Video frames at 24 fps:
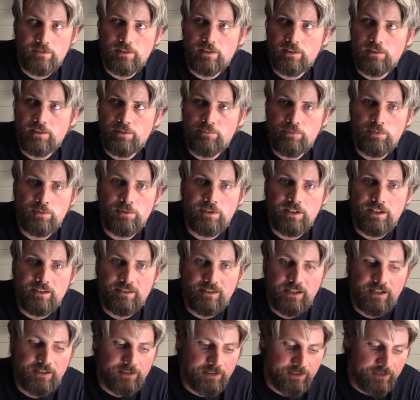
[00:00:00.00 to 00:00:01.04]
well, a few
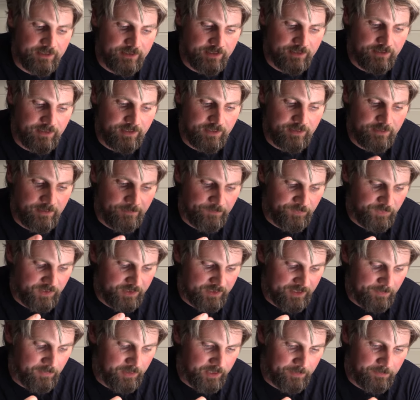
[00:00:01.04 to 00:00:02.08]
days actually, since I
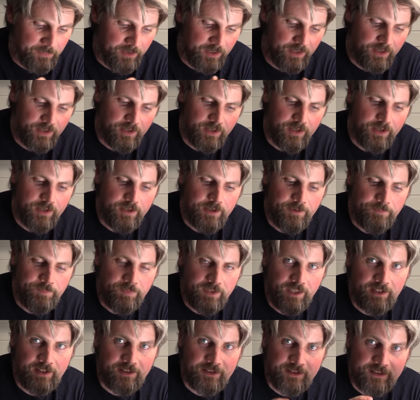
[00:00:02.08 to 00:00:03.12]
assembled them.
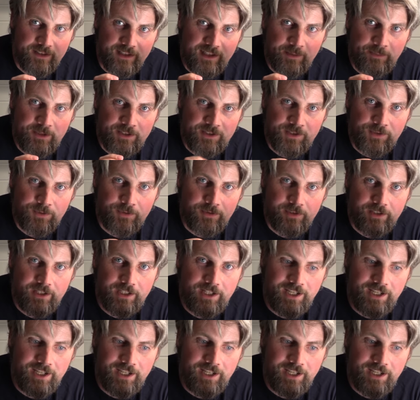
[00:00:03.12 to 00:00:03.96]
And I'm still a bit sore